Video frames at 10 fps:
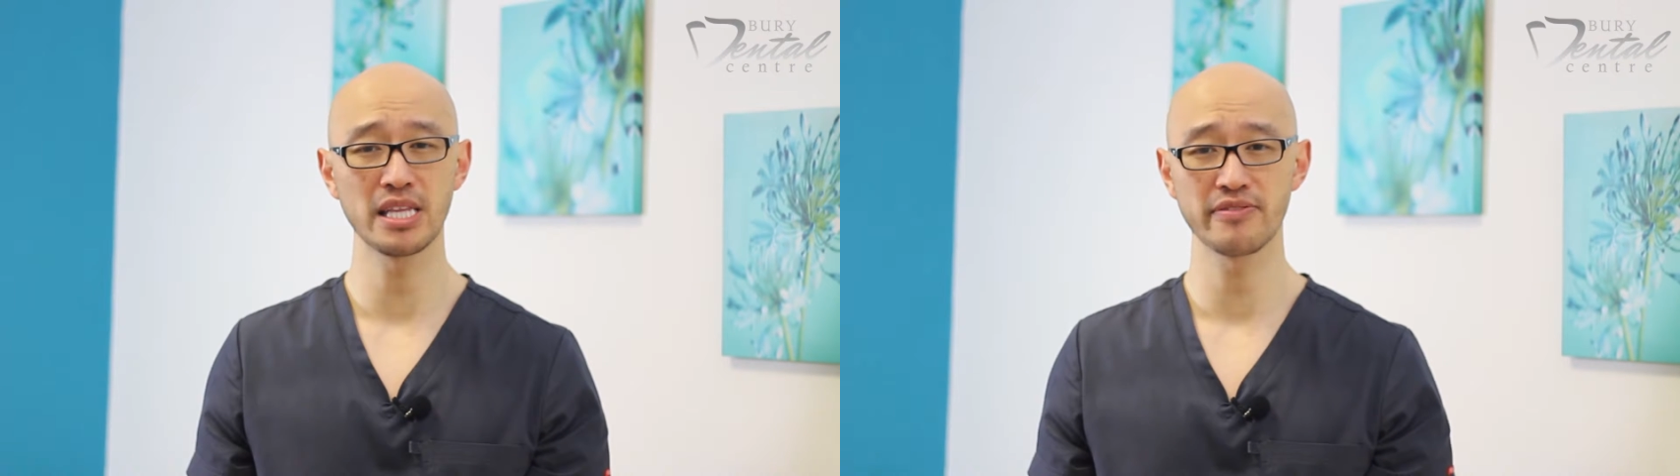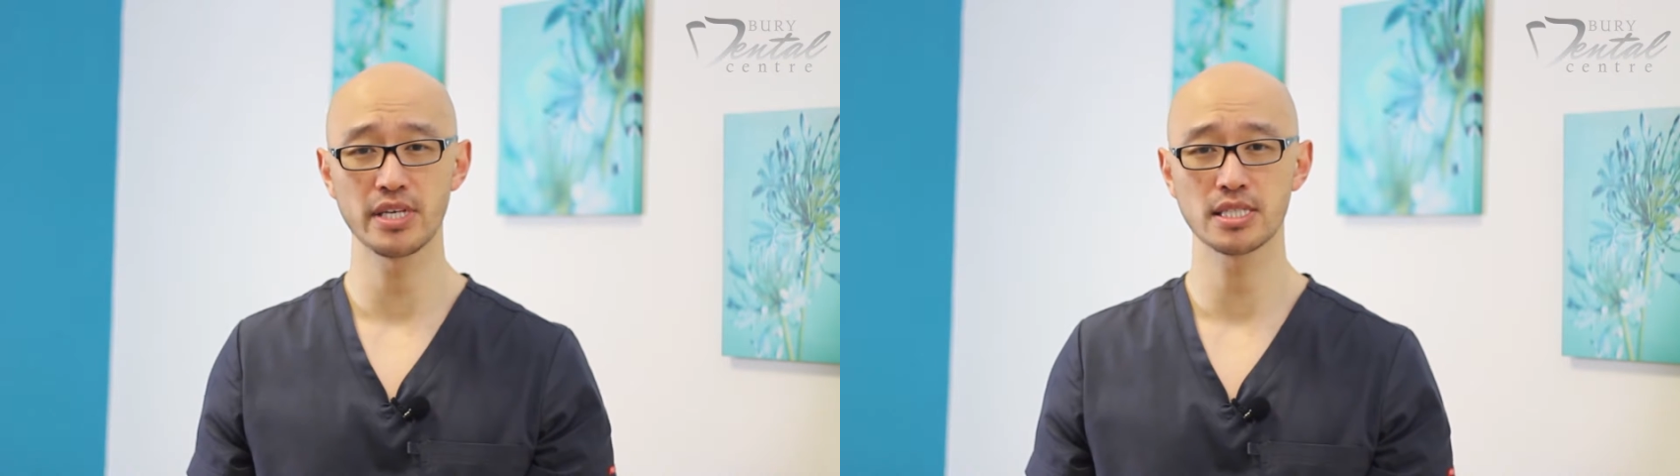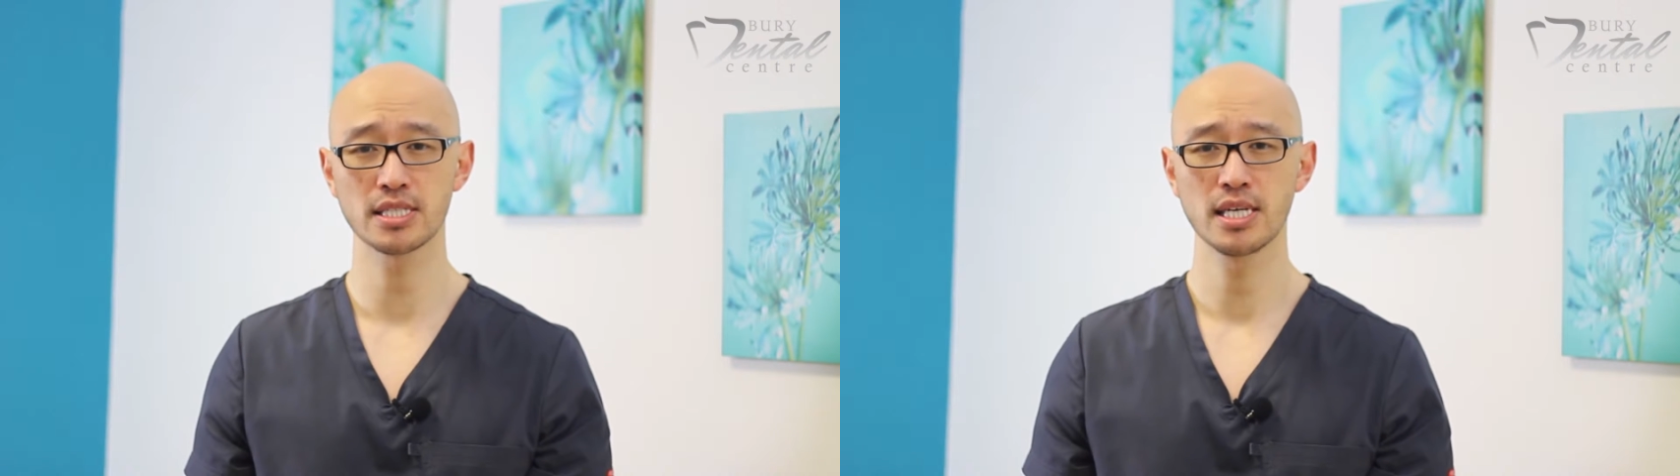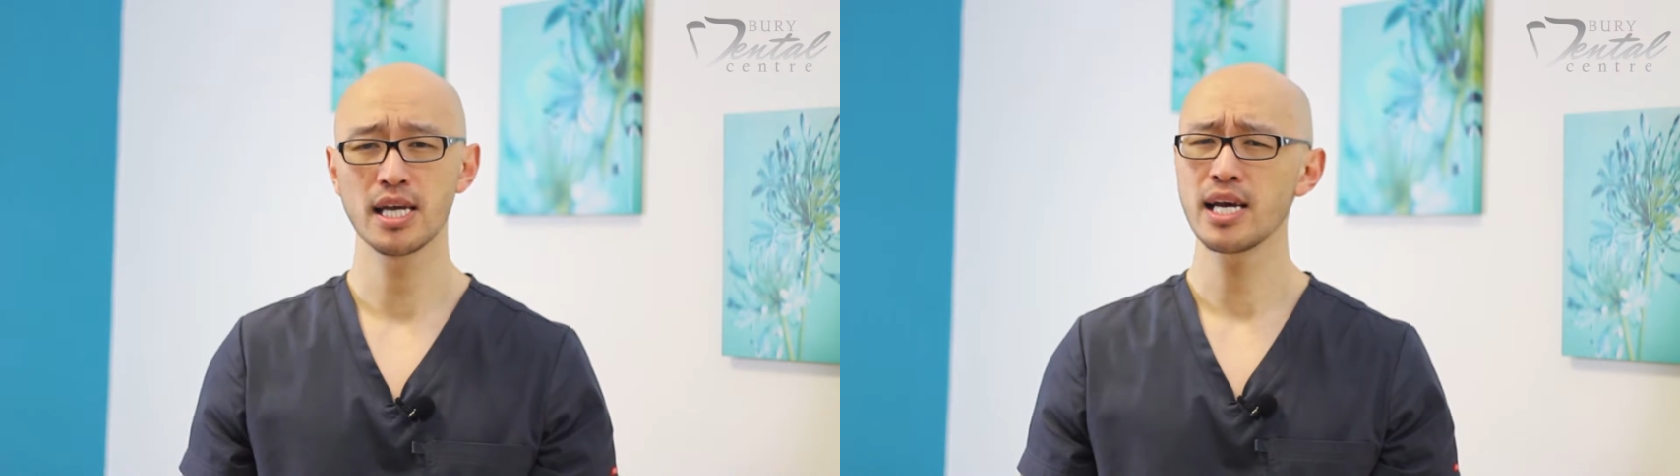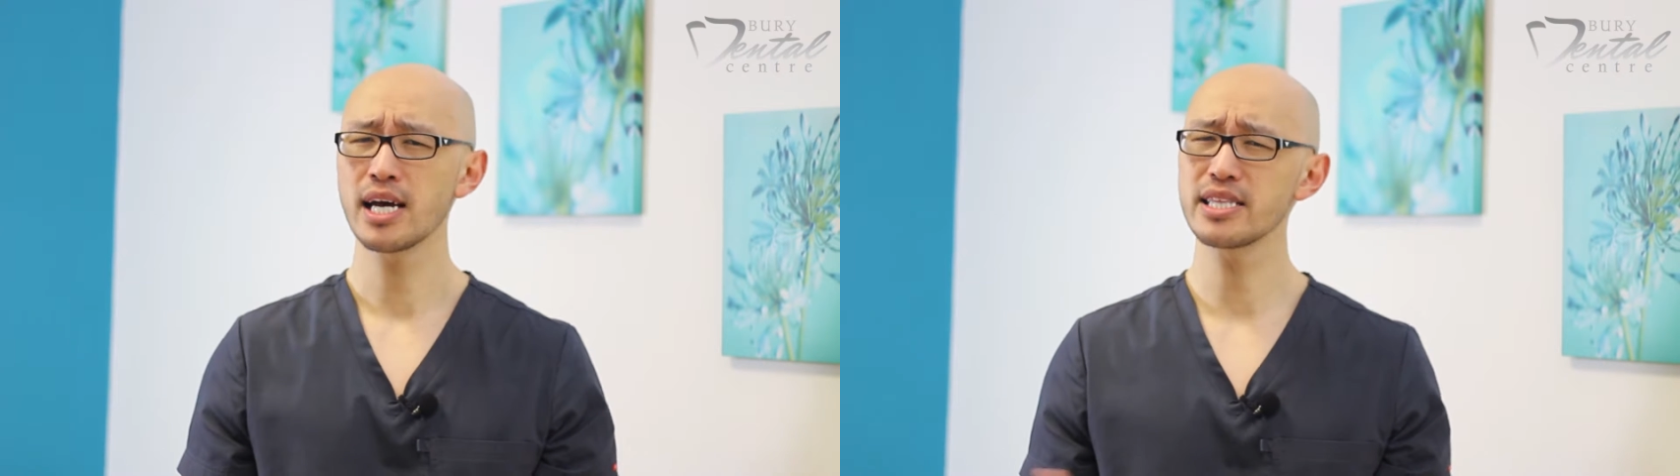benefits,
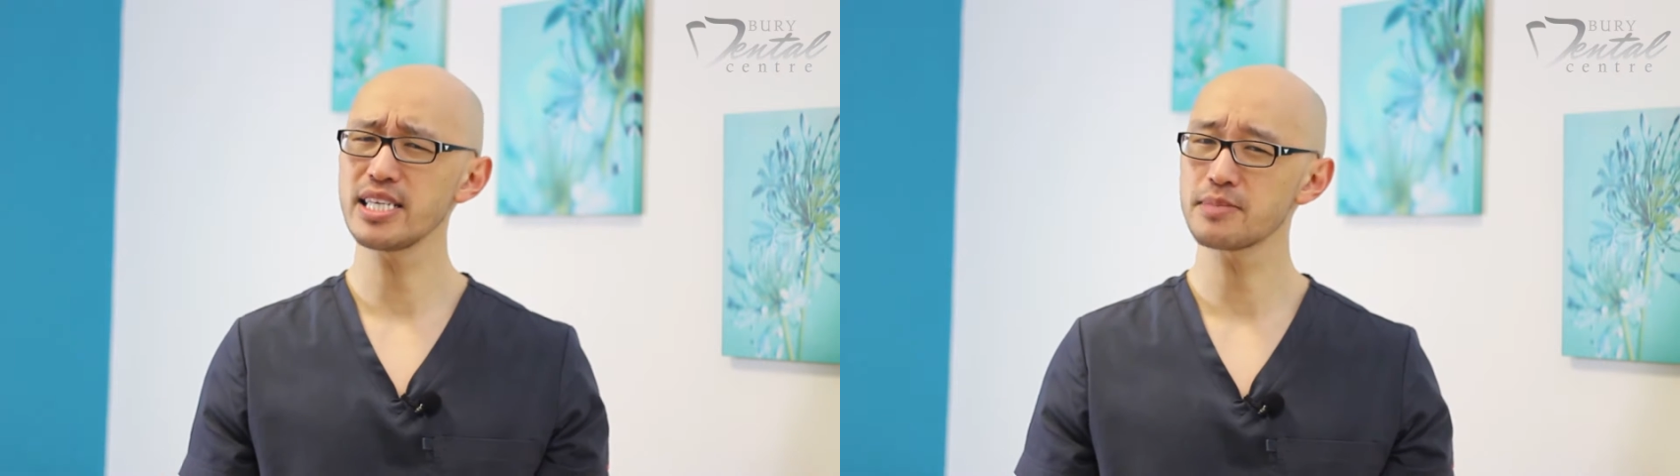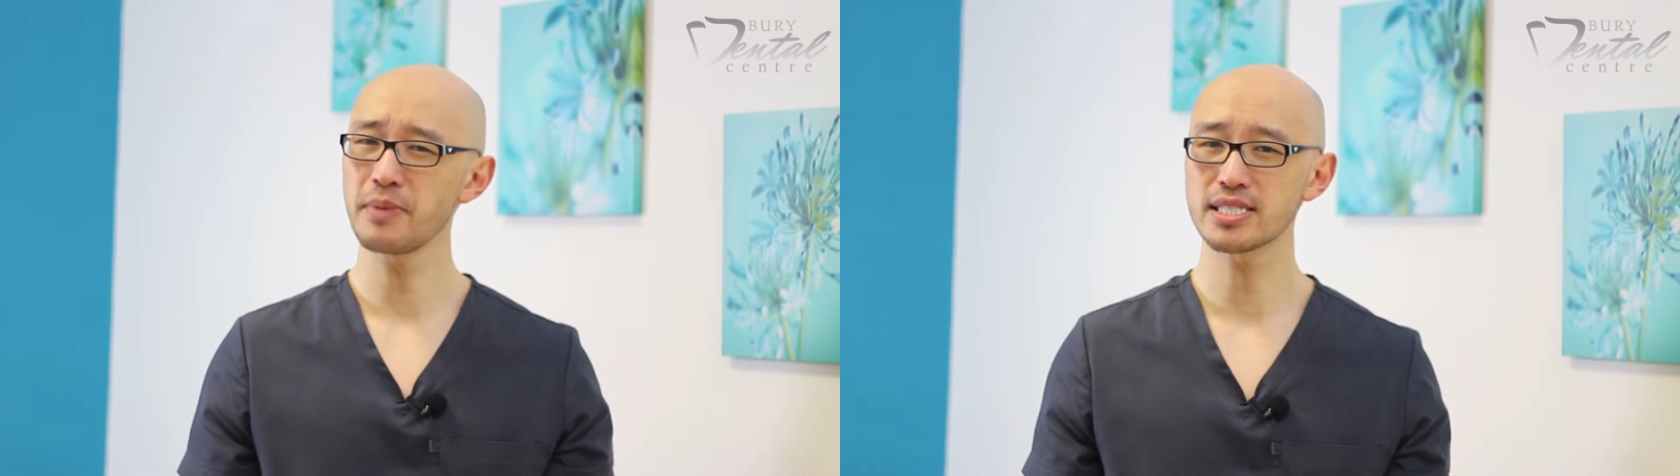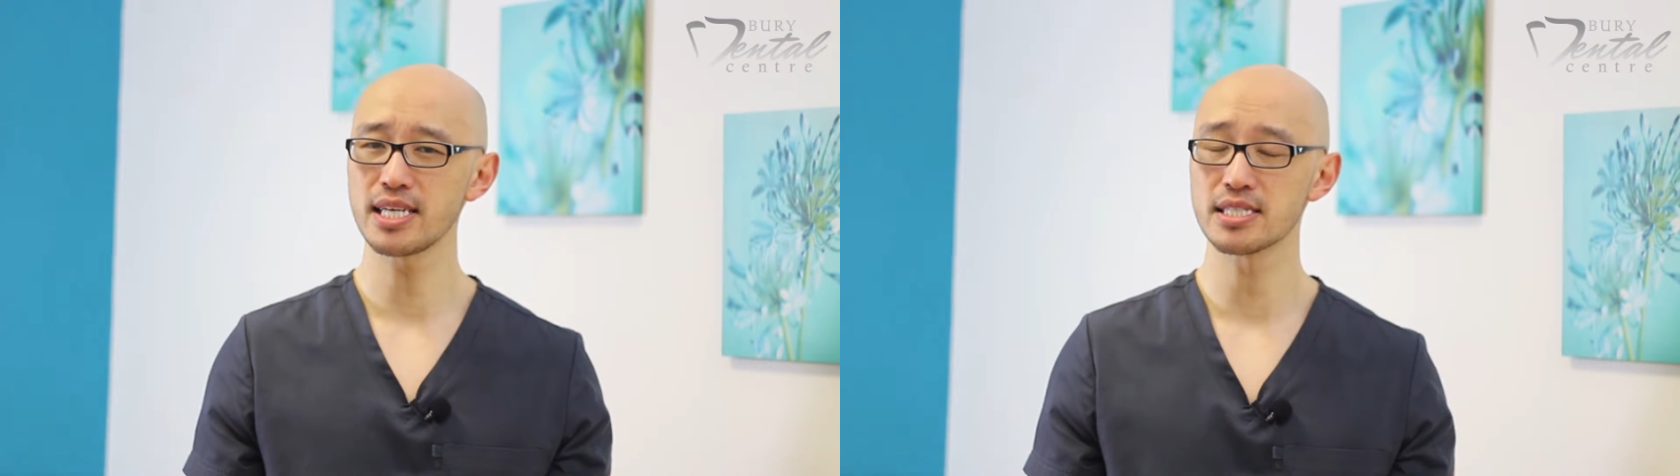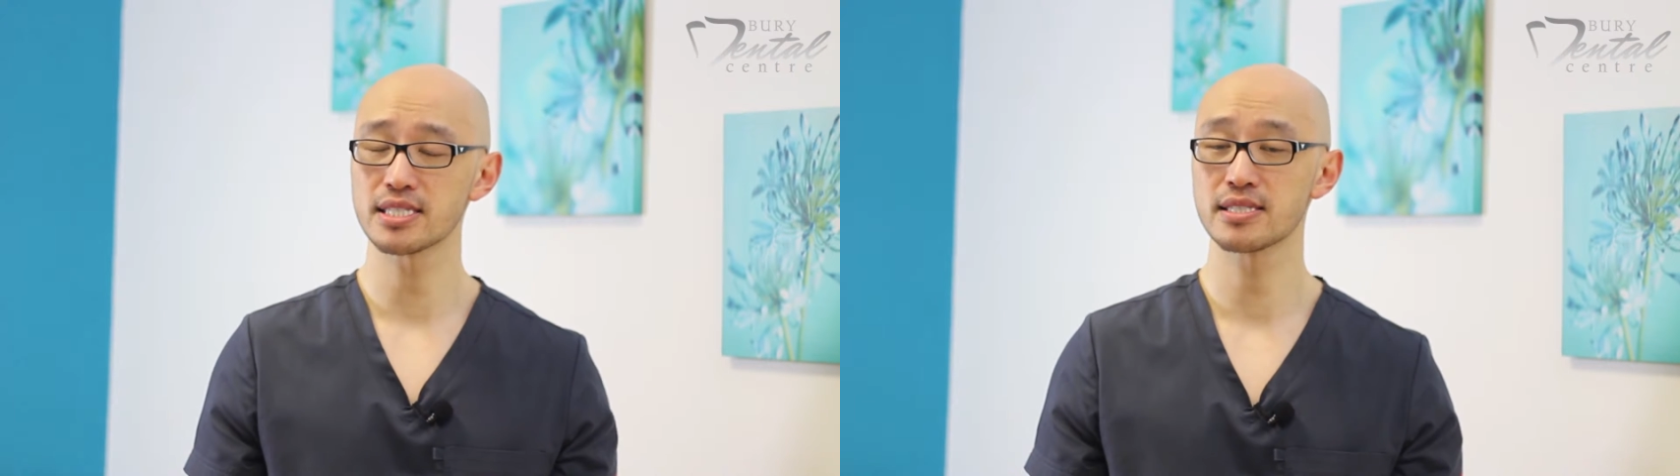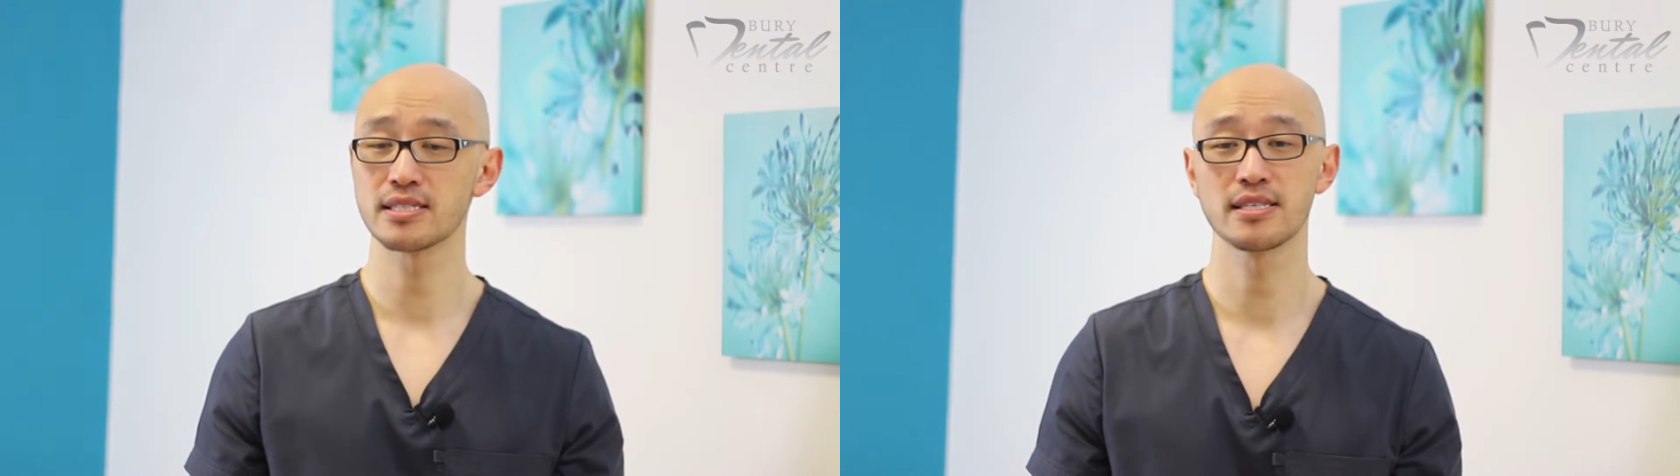and these make
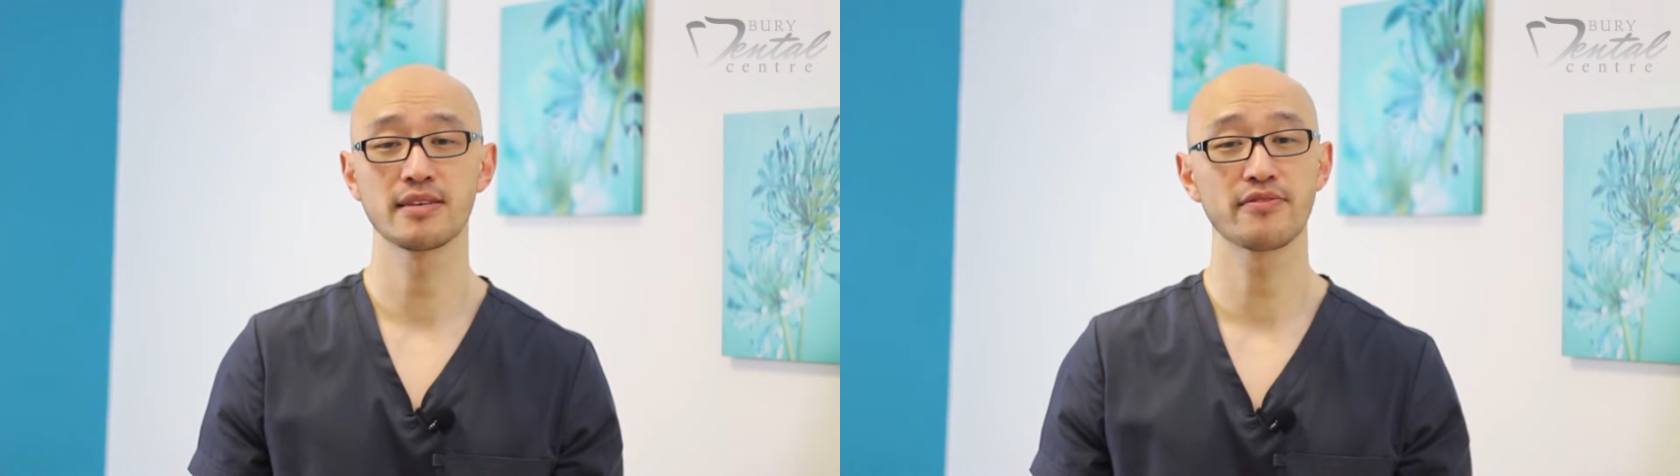sense.